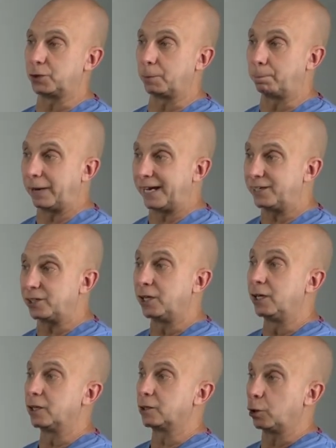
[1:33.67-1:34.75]
The bend
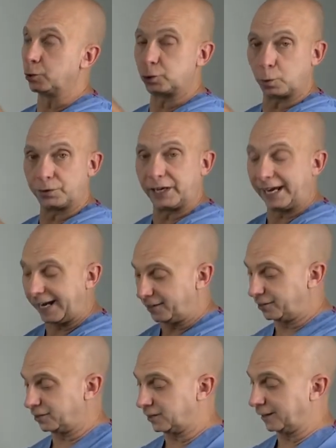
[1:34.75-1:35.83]
goes toward the head of
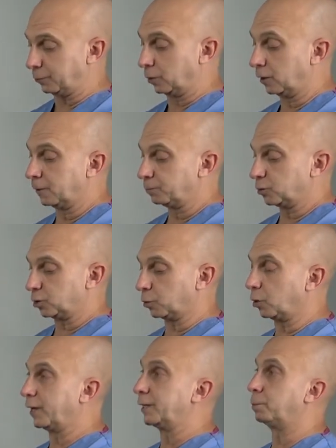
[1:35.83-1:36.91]
the table. So we'll
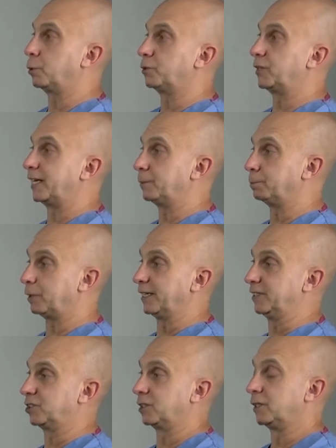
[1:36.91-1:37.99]
go ahead and put that in
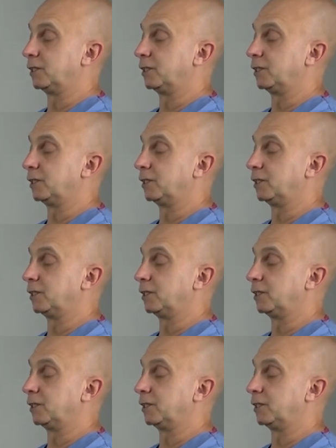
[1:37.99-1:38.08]
place.